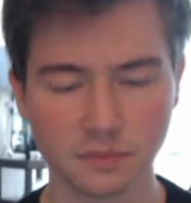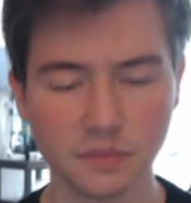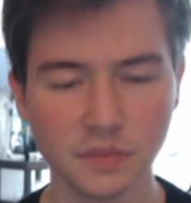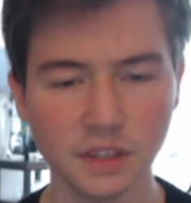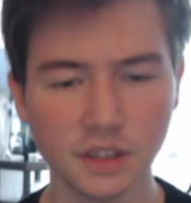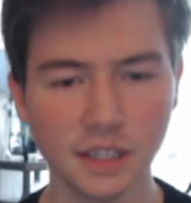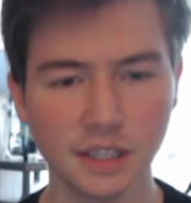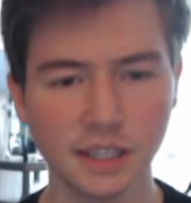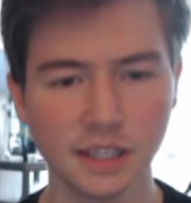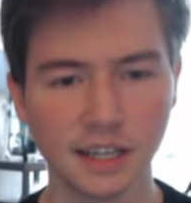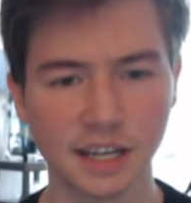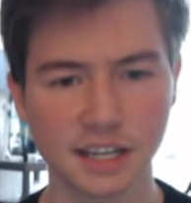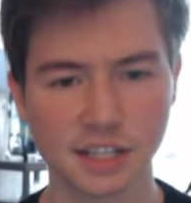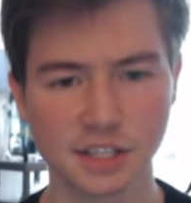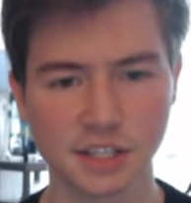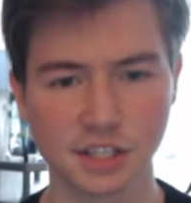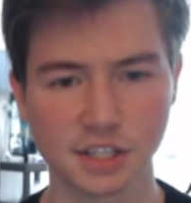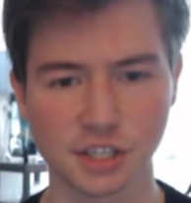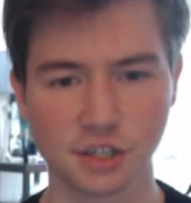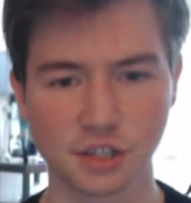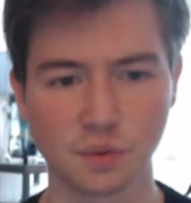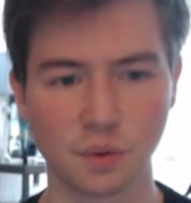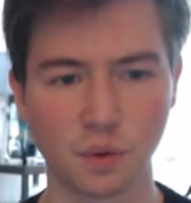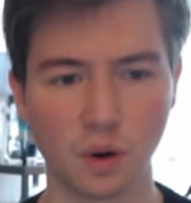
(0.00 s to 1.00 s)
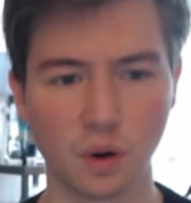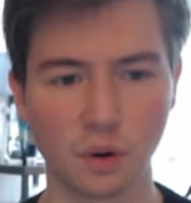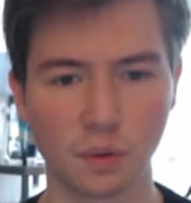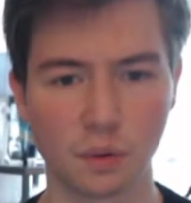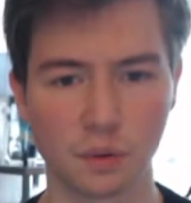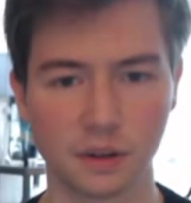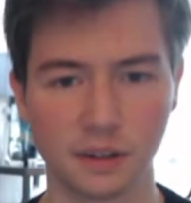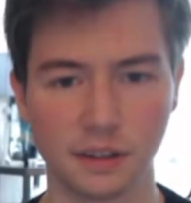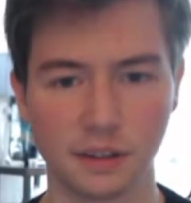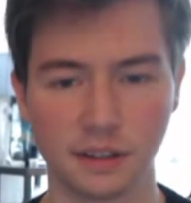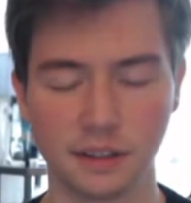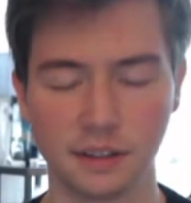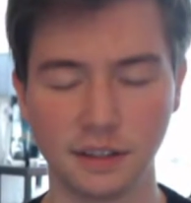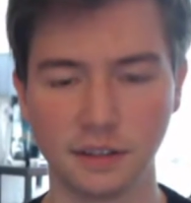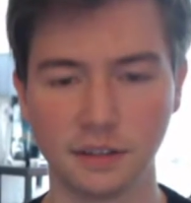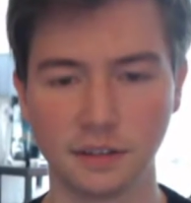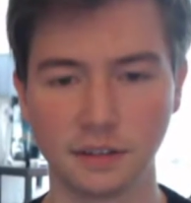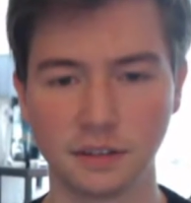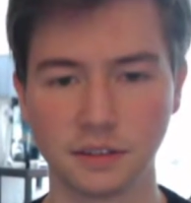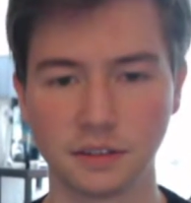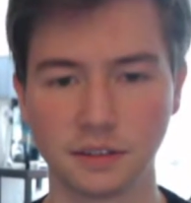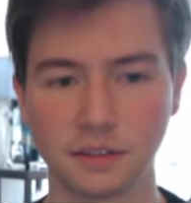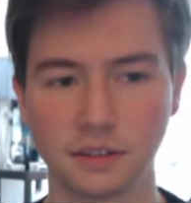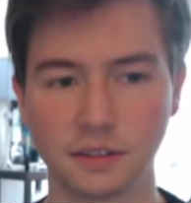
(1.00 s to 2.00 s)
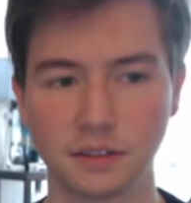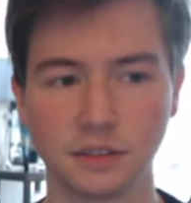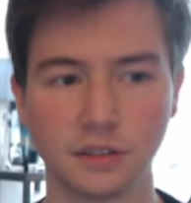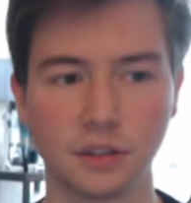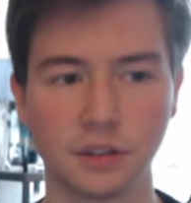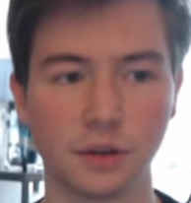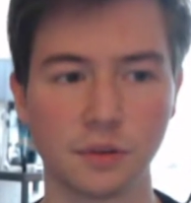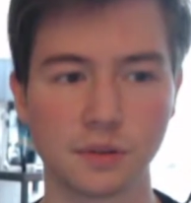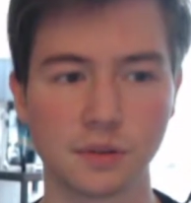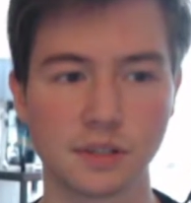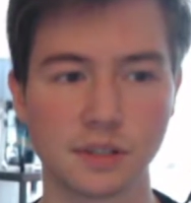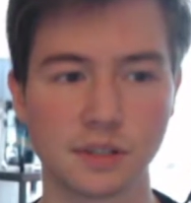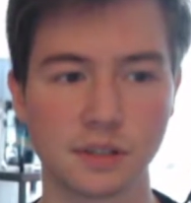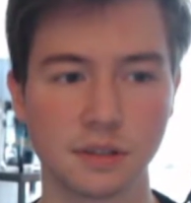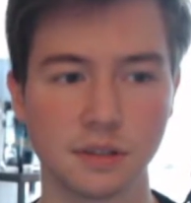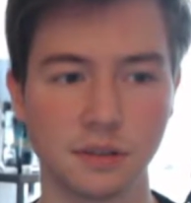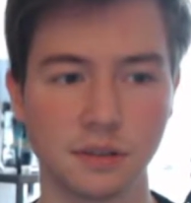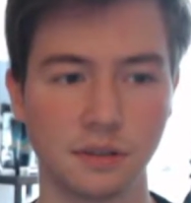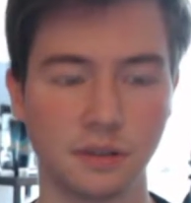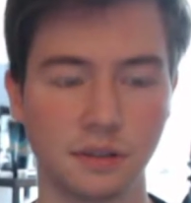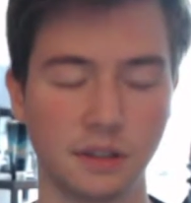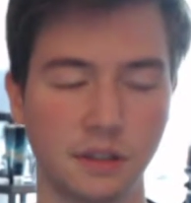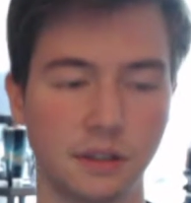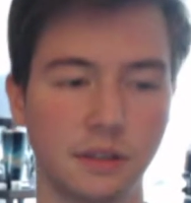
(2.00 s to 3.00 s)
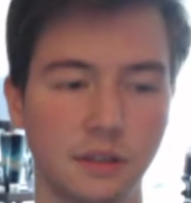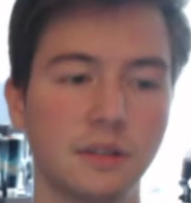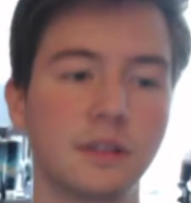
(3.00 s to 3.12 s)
he has this quote. He goes to